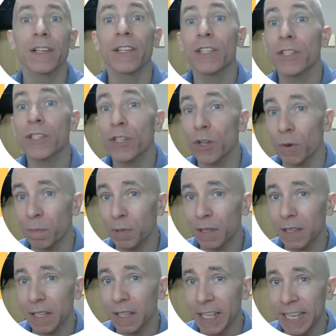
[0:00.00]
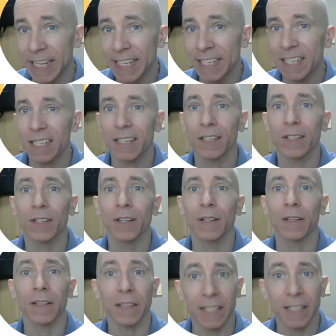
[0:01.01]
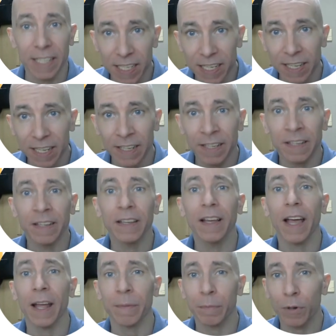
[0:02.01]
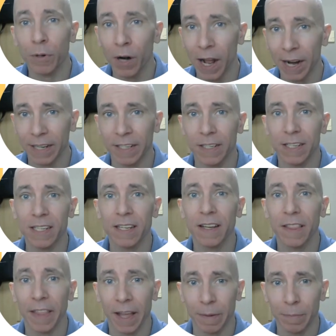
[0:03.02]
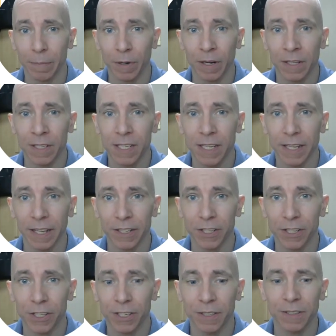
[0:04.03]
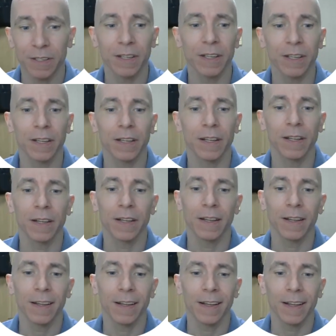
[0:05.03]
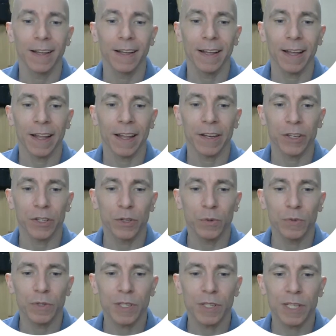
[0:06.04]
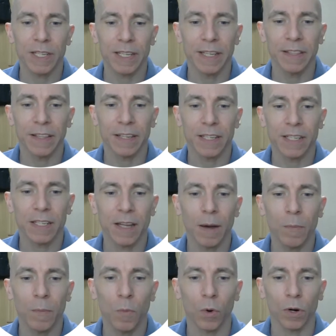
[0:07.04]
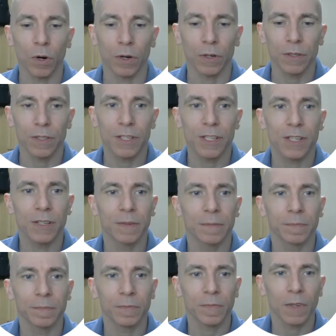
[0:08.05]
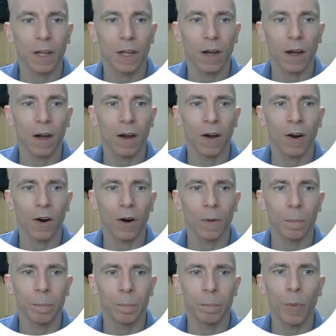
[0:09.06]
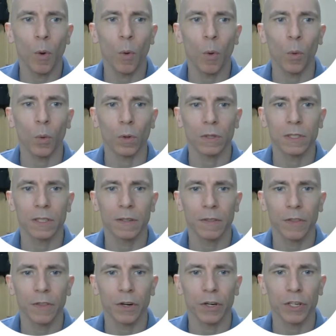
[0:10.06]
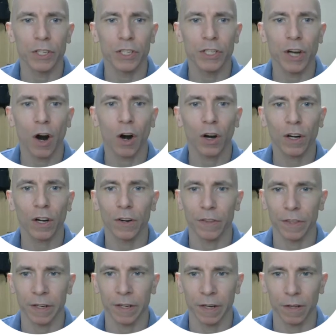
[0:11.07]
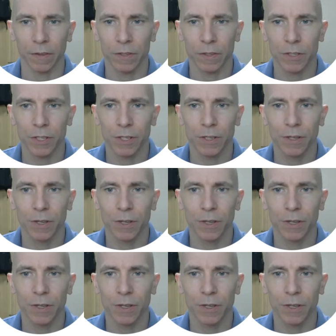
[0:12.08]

So please listen and practice that pronunciation. And you will see that some words are bold. They're darker than others.